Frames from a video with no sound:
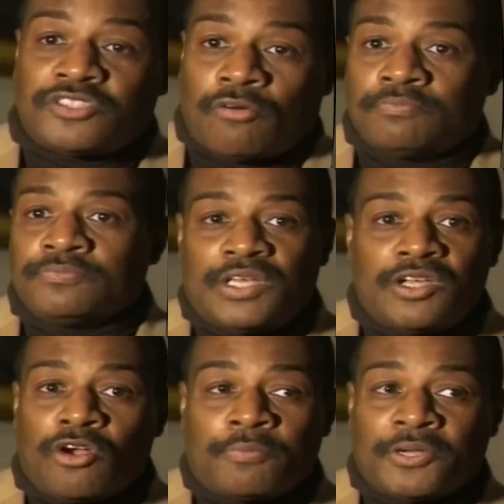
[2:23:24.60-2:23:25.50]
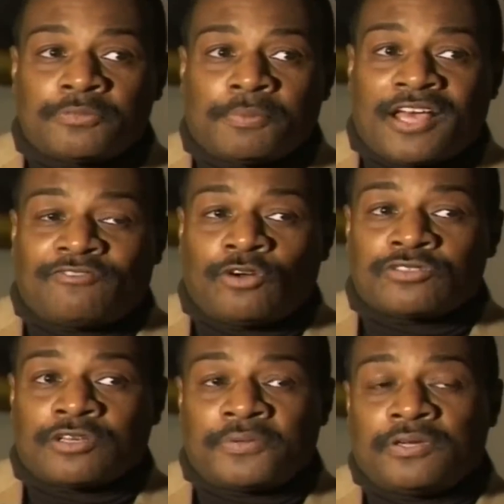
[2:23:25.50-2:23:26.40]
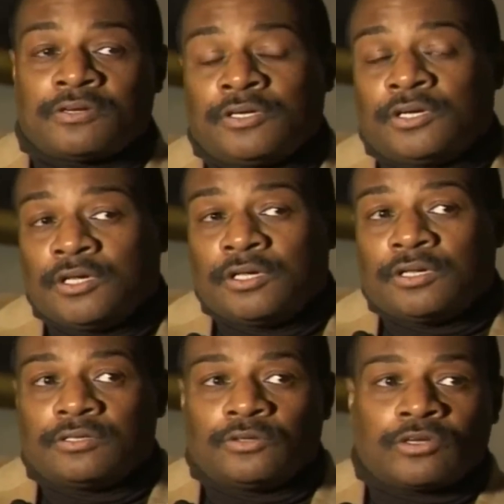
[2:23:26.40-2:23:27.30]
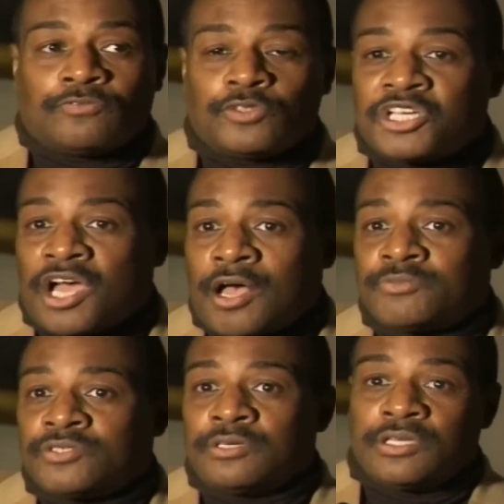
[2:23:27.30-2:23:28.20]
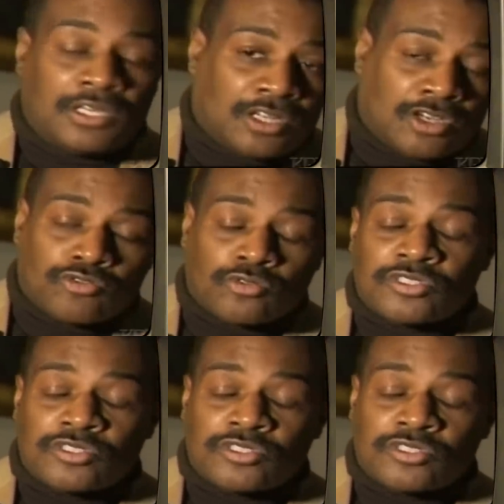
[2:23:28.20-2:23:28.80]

So here you are, a bunch of black folks up here looking for jobs in the industrial